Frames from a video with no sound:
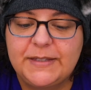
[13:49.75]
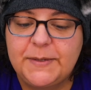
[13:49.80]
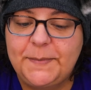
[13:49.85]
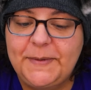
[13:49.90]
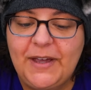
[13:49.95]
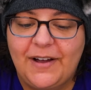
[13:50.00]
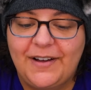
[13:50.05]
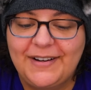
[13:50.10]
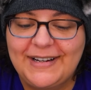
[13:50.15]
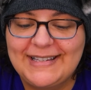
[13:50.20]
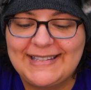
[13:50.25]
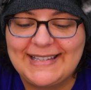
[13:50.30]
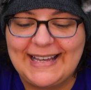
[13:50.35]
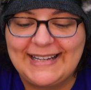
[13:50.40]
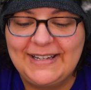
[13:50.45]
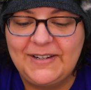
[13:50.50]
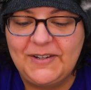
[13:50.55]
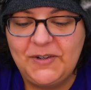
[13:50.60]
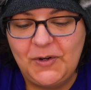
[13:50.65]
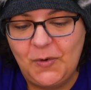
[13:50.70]
To be honest,
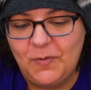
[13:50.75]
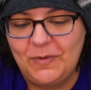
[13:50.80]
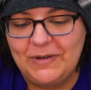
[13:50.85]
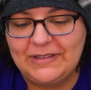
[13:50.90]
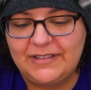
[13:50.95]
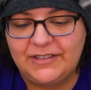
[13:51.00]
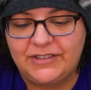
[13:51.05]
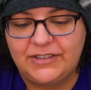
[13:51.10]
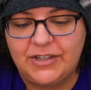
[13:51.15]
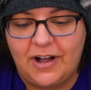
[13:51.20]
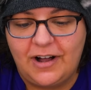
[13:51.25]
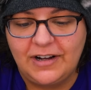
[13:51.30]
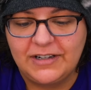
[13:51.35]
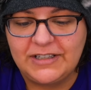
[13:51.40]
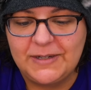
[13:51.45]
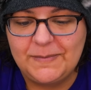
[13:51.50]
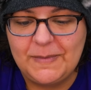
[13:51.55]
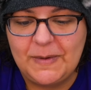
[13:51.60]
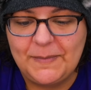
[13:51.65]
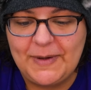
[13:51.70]
I didn't know what to
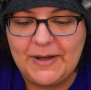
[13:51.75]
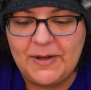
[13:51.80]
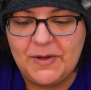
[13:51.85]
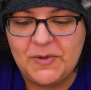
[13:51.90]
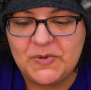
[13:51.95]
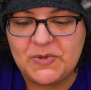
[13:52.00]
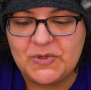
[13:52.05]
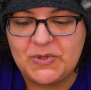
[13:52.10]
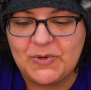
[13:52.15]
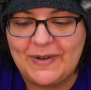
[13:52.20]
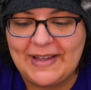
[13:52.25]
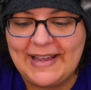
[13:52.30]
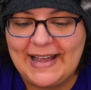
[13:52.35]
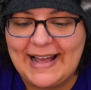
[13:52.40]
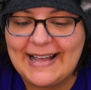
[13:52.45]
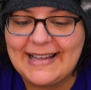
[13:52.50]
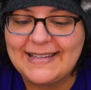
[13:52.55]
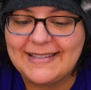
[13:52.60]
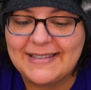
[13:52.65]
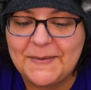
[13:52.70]
talk to him about, so I
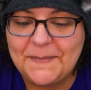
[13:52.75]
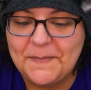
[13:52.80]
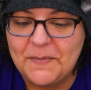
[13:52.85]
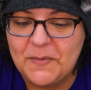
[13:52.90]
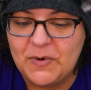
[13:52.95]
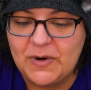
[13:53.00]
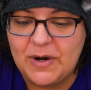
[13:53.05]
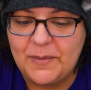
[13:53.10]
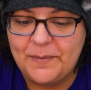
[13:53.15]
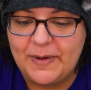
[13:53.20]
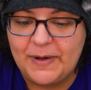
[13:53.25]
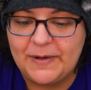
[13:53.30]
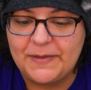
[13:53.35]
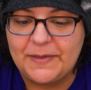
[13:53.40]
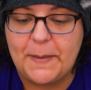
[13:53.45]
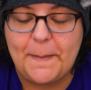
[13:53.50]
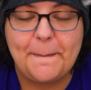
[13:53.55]
asked him more about the